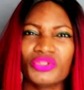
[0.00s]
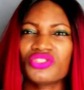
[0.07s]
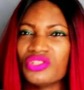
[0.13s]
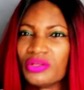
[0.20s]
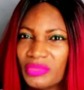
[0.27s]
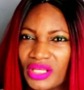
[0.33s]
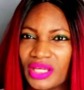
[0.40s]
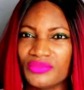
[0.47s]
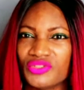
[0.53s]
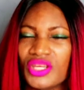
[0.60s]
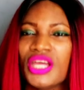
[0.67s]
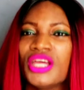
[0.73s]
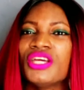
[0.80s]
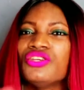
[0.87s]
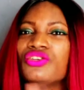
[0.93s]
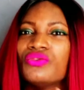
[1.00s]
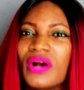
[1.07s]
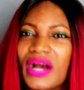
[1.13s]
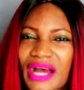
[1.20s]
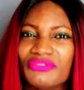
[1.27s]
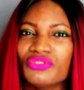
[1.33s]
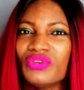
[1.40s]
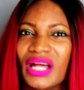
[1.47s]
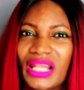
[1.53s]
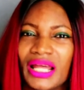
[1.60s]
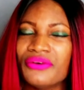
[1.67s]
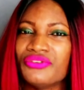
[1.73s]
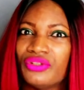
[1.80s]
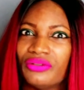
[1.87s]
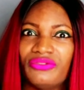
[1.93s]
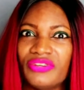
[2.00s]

But sometimes you have to allow your